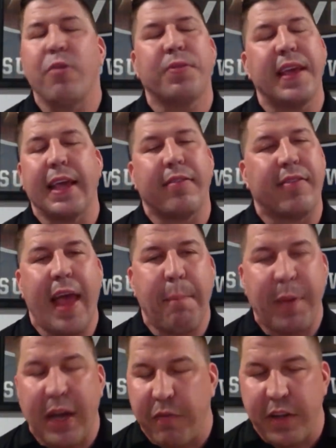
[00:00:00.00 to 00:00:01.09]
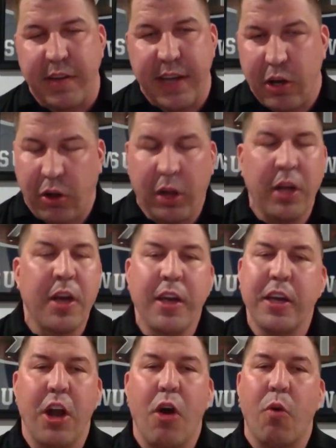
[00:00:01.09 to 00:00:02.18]
I don't think it's that big of a deal.
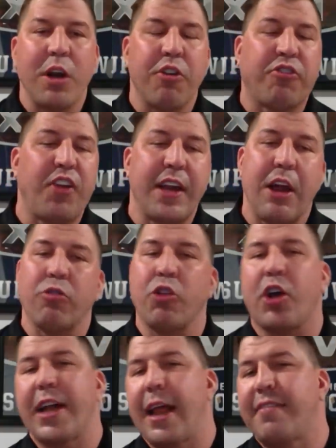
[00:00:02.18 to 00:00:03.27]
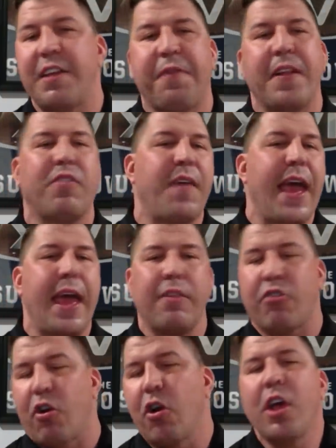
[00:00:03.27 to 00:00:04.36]
You know, when you're sitting here looking at defensive
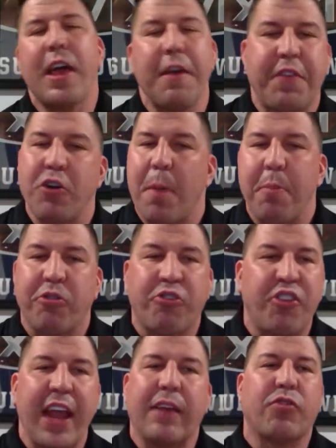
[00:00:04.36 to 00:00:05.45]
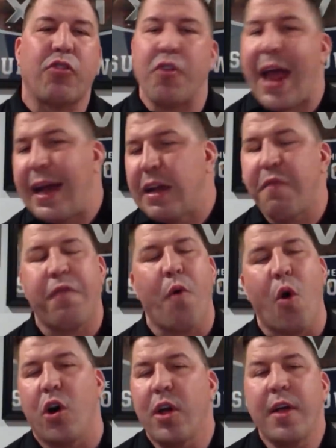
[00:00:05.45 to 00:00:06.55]
ends or if they're number six or
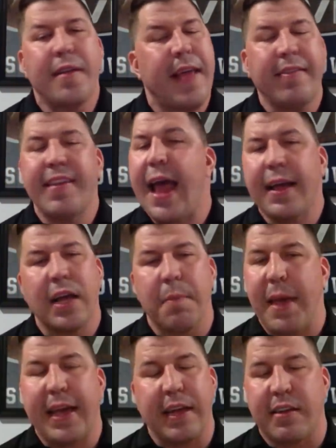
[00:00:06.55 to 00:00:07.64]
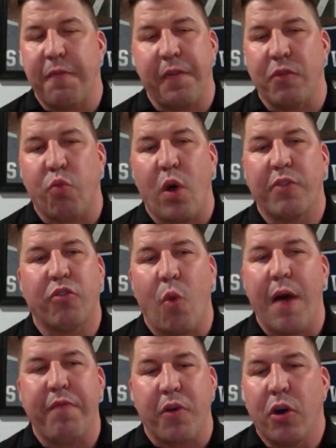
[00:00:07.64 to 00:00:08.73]
94, that's not going to make a difference
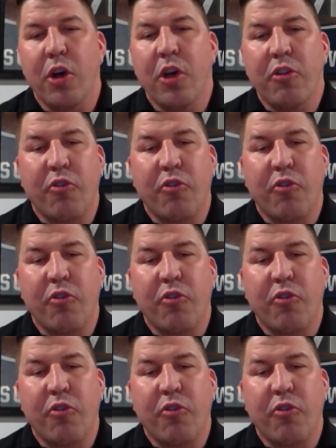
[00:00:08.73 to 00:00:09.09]
whatsoever.